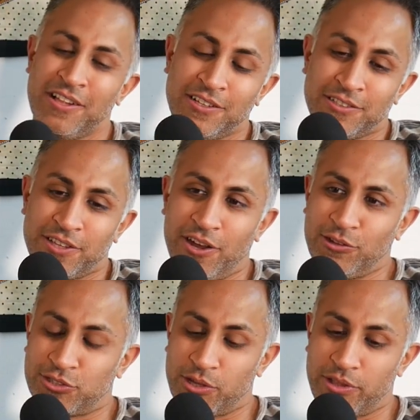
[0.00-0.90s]
You
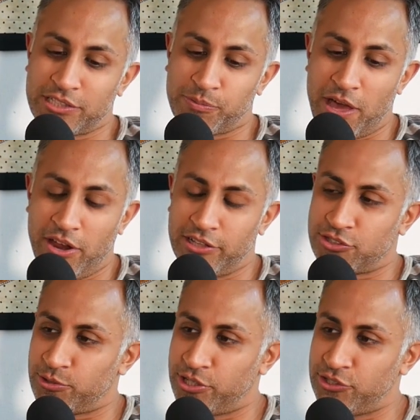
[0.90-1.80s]
know, so that's about it.
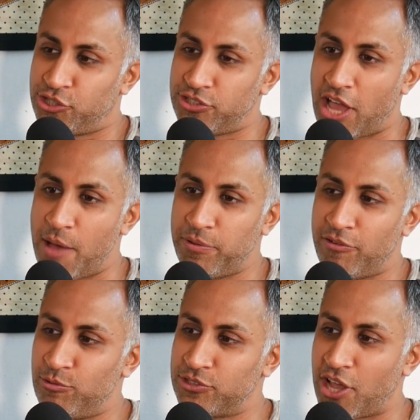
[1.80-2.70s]
So she's happy.
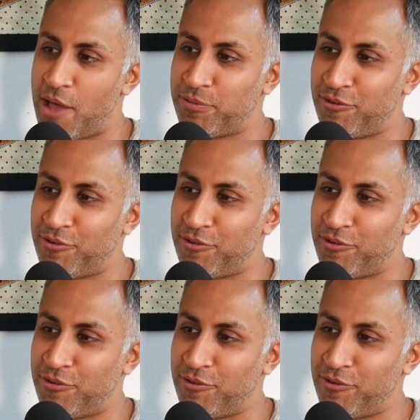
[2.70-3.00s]
Everyone's happy.